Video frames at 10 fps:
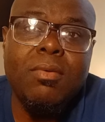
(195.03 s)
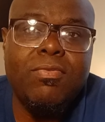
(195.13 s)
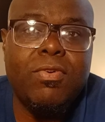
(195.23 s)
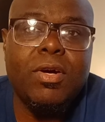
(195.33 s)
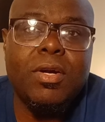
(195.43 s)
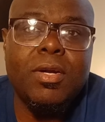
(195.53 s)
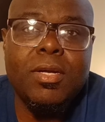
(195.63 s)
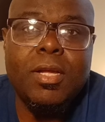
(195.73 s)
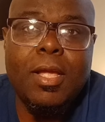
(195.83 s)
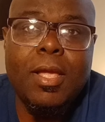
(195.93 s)

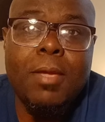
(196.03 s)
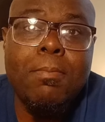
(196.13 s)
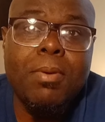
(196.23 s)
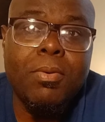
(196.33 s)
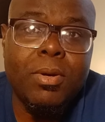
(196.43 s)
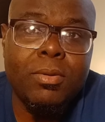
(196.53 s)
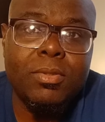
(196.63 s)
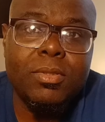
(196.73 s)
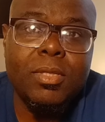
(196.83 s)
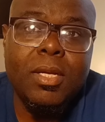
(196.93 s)
further
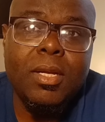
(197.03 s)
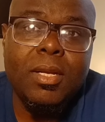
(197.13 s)
imperils